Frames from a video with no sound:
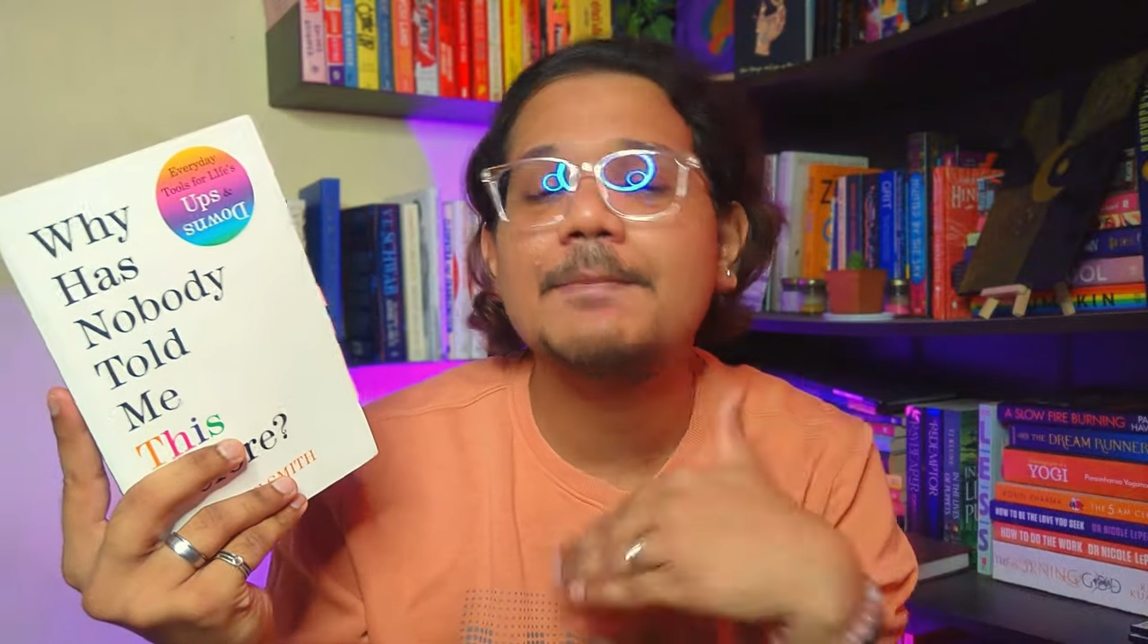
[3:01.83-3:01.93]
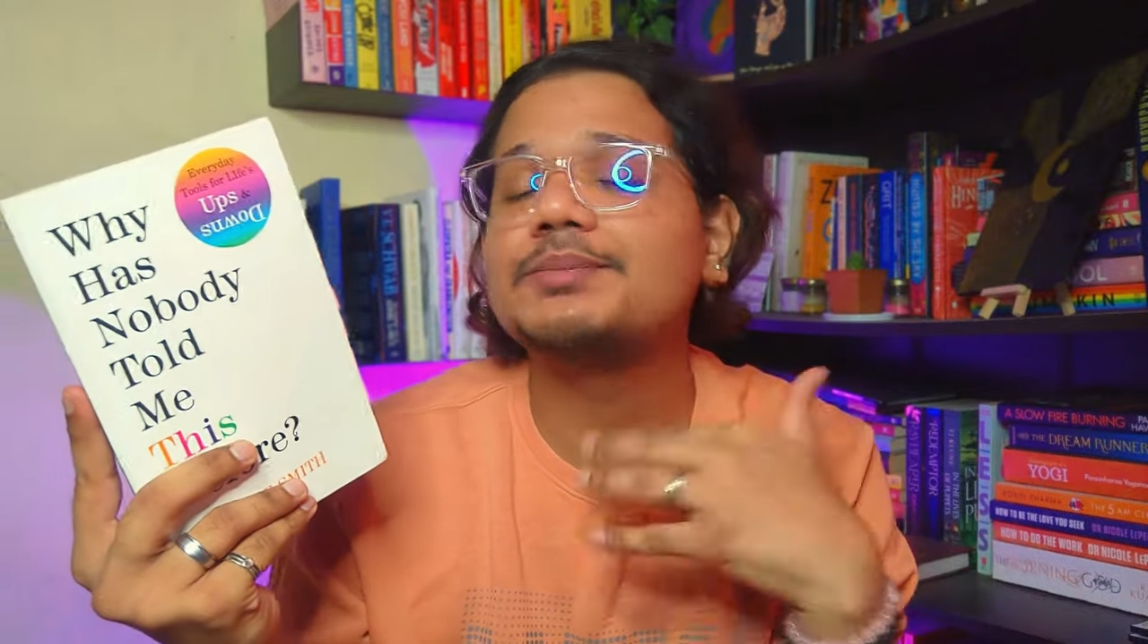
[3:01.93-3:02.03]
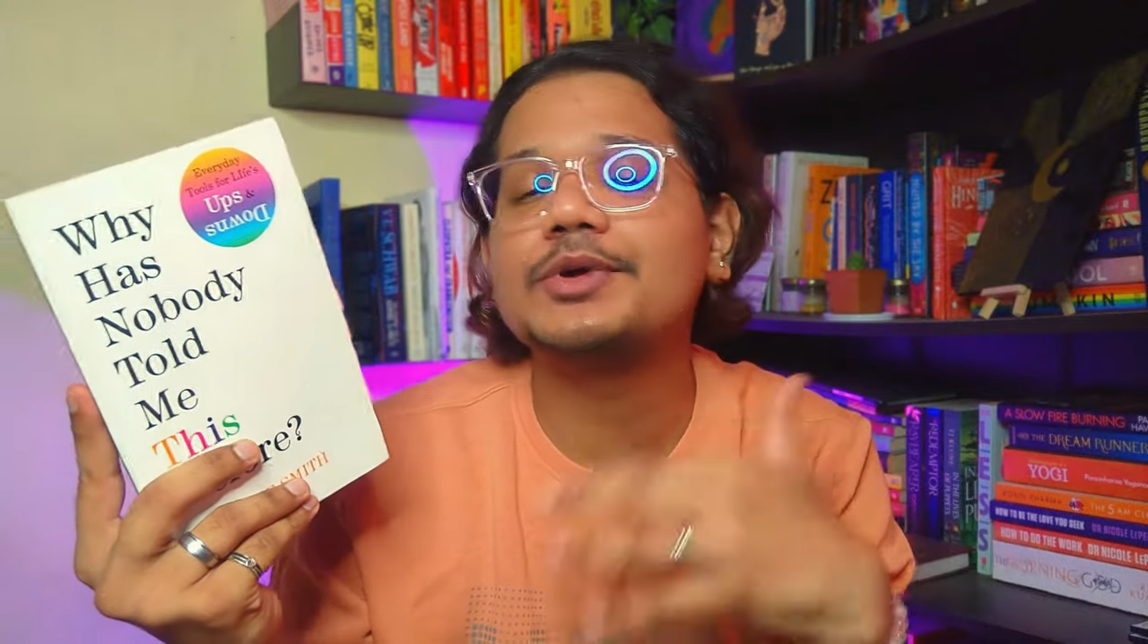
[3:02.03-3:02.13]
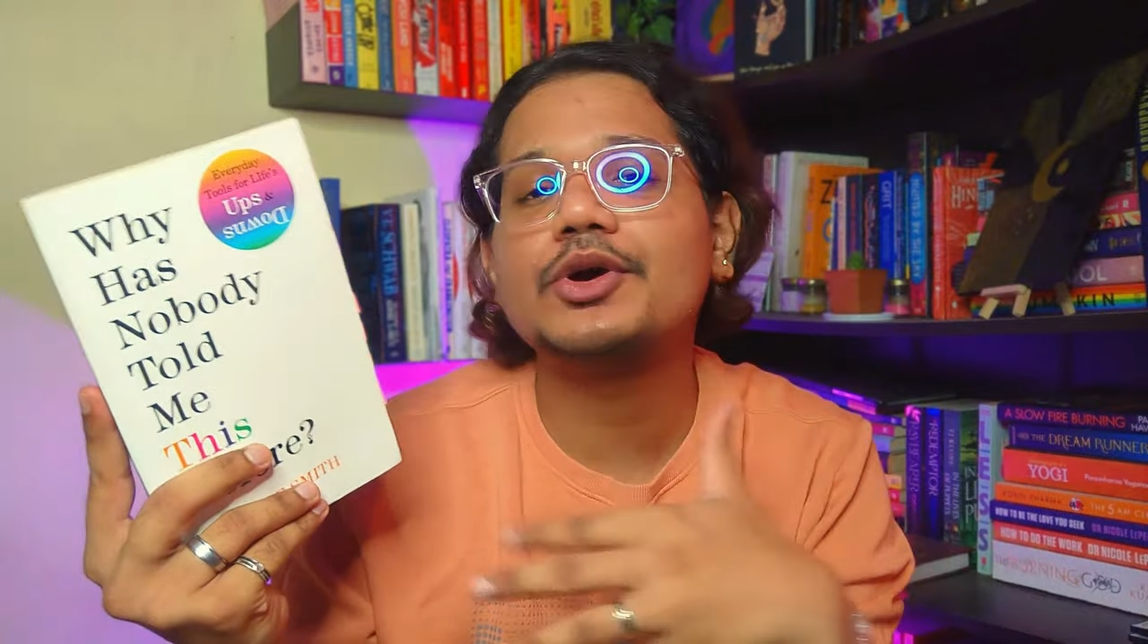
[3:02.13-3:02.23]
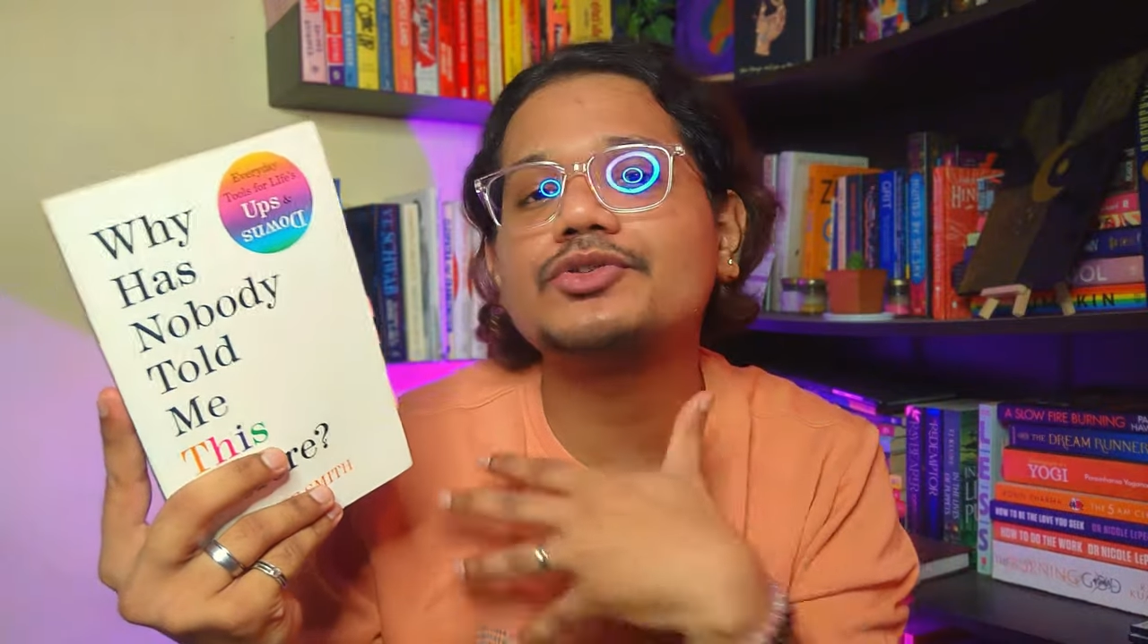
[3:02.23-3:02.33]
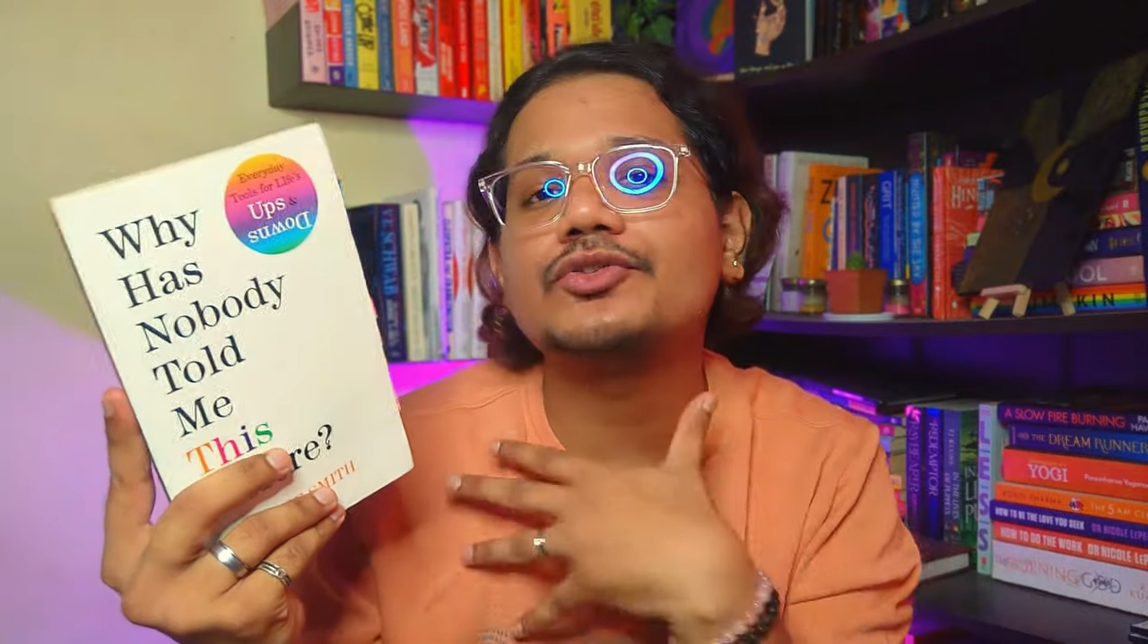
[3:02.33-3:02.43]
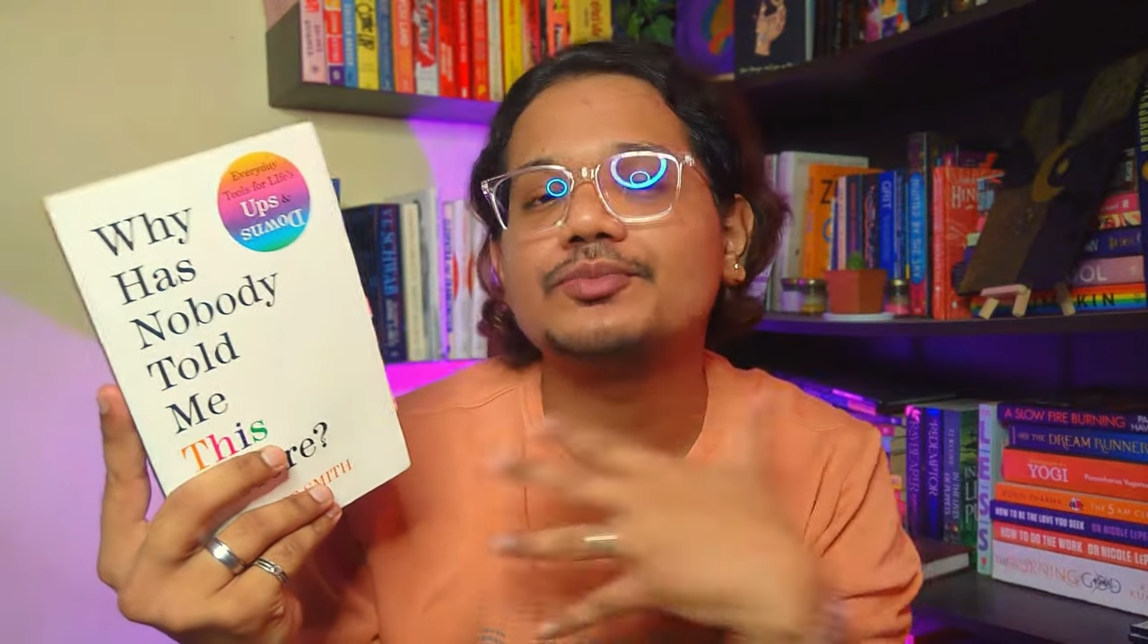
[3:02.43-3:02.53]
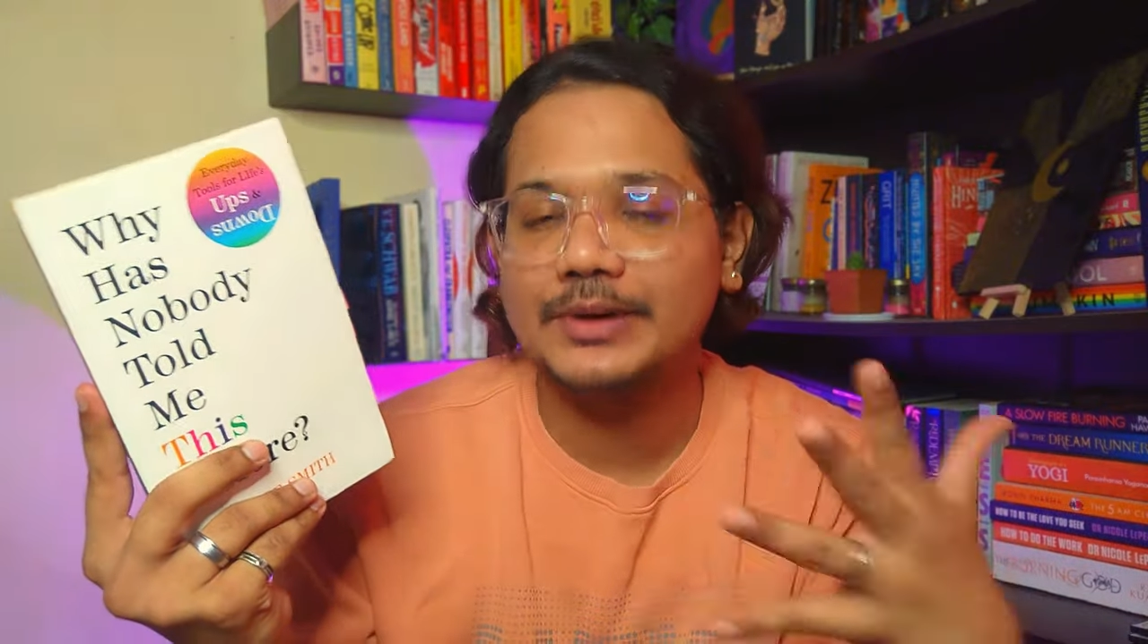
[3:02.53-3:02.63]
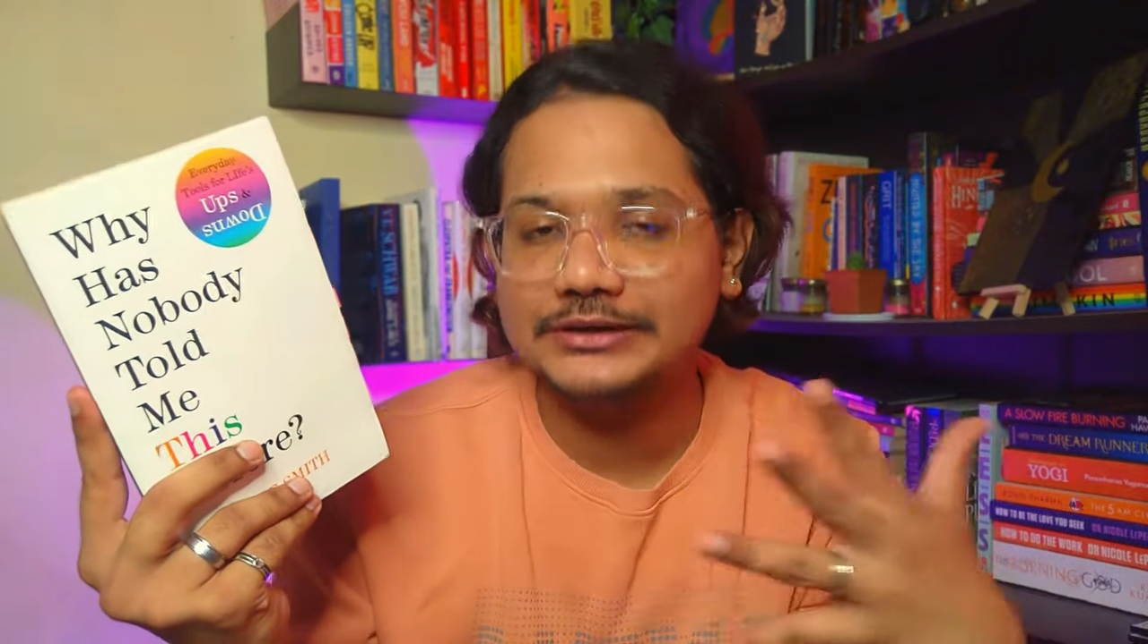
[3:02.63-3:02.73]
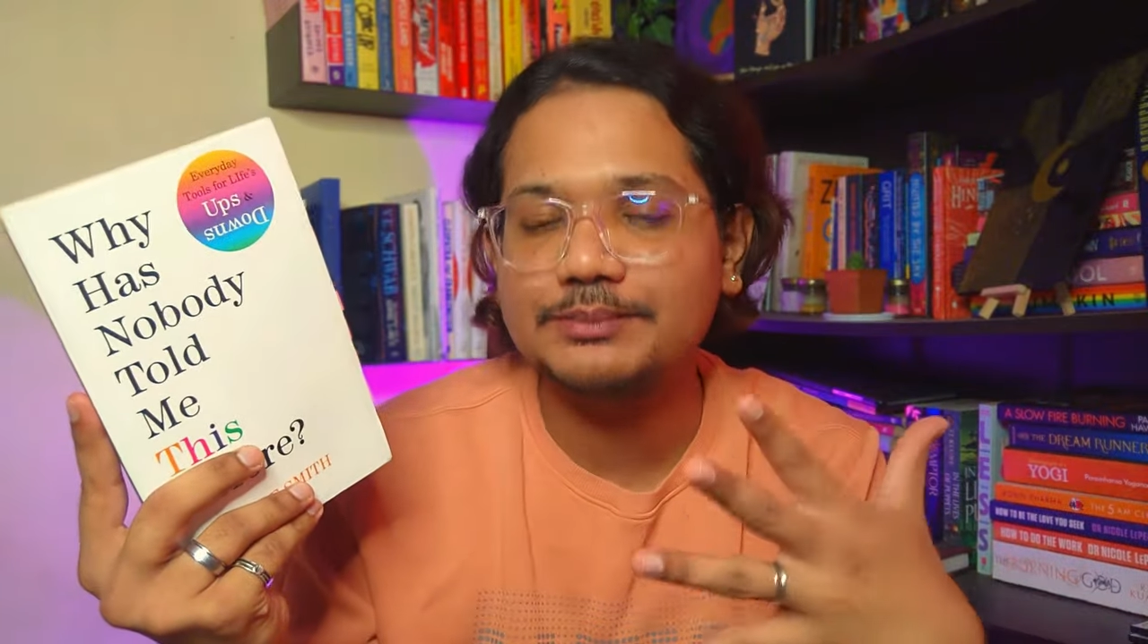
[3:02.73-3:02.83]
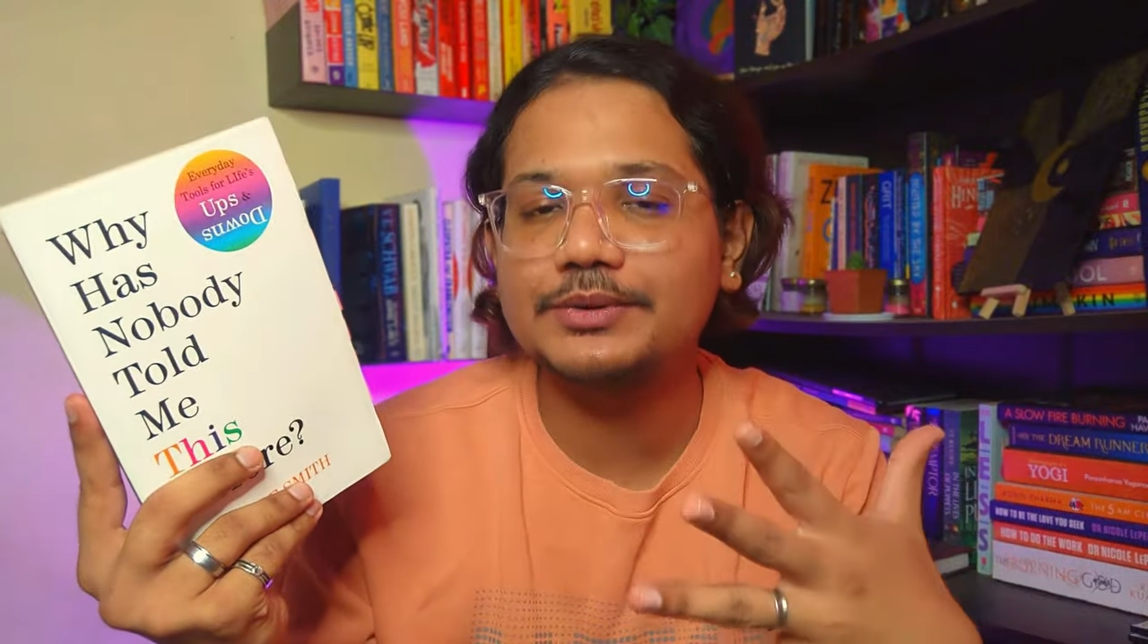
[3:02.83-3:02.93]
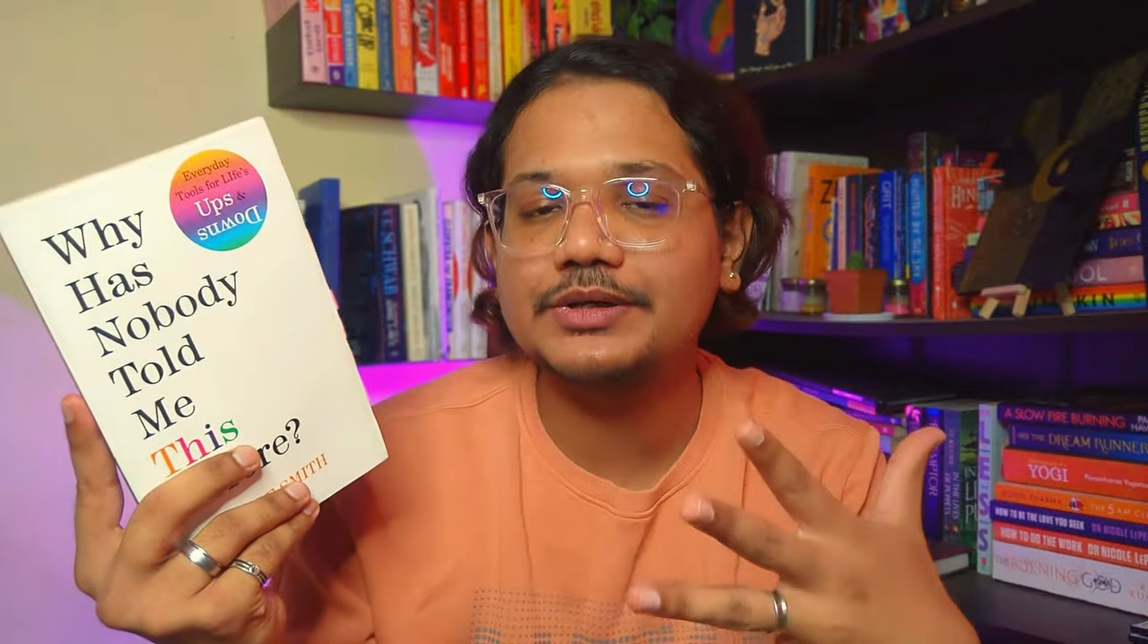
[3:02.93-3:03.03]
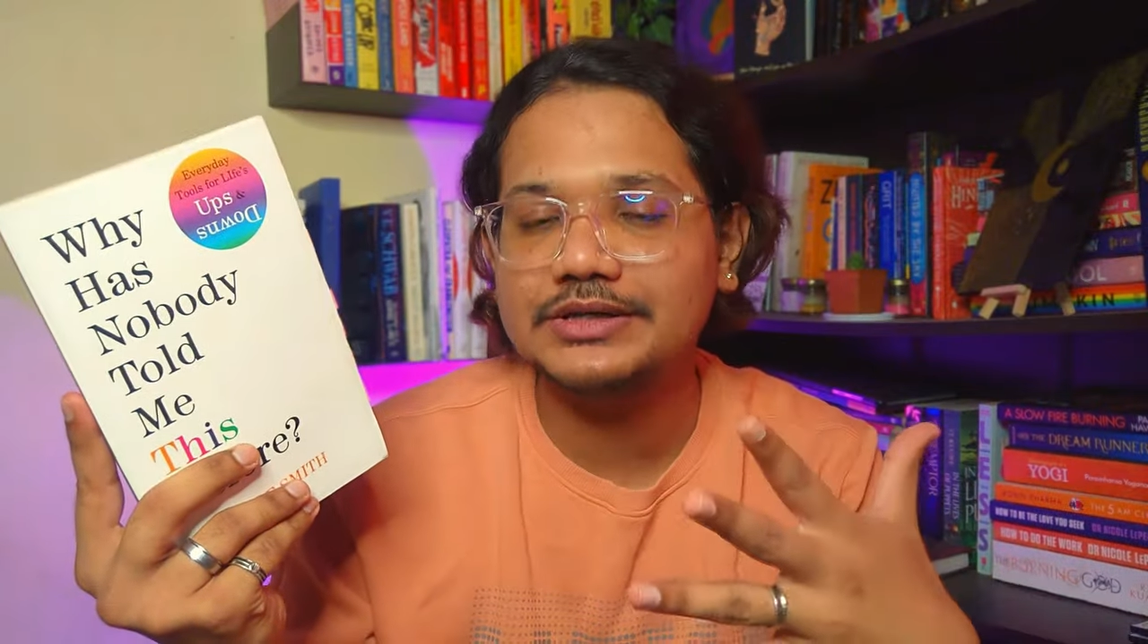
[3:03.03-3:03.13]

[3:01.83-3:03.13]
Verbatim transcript: but because of multiple